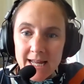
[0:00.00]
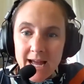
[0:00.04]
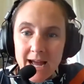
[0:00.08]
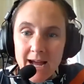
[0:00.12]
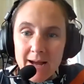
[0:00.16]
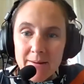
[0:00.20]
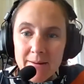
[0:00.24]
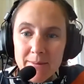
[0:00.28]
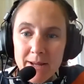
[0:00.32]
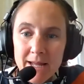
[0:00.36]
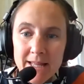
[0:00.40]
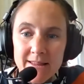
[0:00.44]

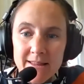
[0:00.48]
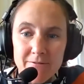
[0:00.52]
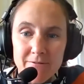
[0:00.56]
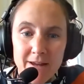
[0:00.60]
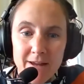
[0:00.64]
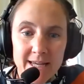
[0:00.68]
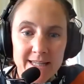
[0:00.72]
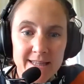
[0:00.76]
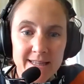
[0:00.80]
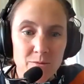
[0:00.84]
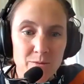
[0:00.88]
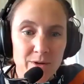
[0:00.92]
and the
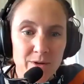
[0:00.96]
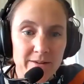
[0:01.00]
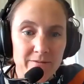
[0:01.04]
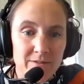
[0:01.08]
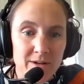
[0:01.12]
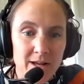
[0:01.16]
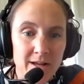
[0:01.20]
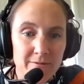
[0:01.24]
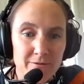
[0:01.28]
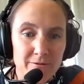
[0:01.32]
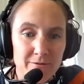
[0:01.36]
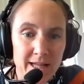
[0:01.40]
fact that we have
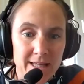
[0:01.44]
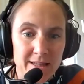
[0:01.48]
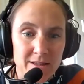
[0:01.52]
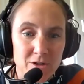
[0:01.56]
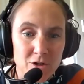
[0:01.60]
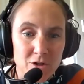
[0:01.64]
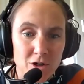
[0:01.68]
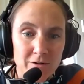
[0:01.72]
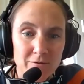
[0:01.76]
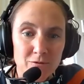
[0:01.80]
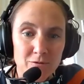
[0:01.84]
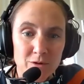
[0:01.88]
not flattened the
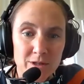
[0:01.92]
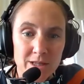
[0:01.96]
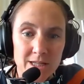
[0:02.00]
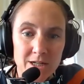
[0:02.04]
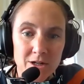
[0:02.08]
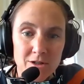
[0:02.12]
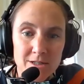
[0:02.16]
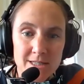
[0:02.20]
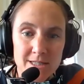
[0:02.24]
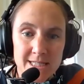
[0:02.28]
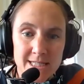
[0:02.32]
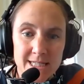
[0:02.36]
curve within
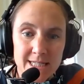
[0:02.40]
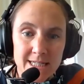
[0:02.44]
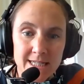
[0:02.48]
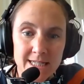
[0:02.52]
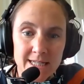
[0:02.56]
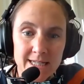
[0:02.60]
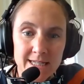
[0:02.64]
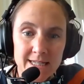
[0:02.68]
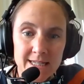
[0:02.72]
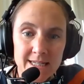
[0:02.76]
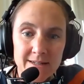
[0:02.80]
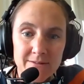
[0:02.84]
our city,